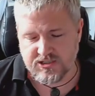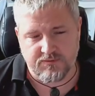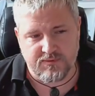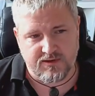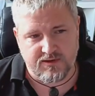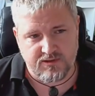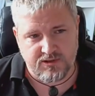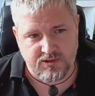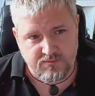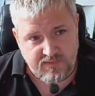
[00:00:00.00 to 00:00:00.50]
You
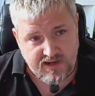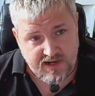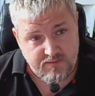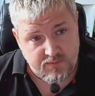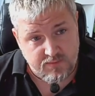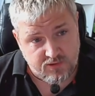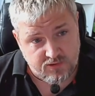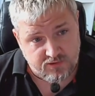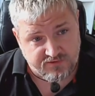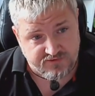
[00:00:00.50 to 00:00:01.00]
know, you might
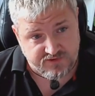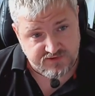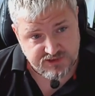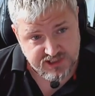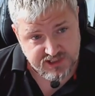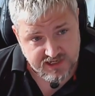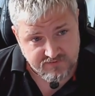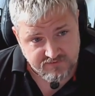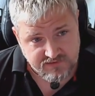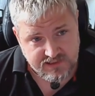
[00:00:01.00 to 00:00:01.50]
more of a
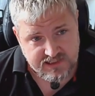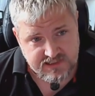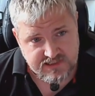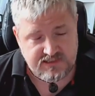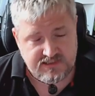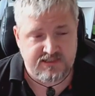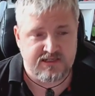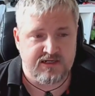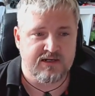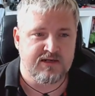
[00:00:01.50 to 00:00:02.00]

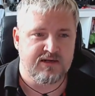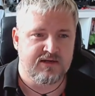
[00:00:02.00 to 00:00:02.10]
generalist.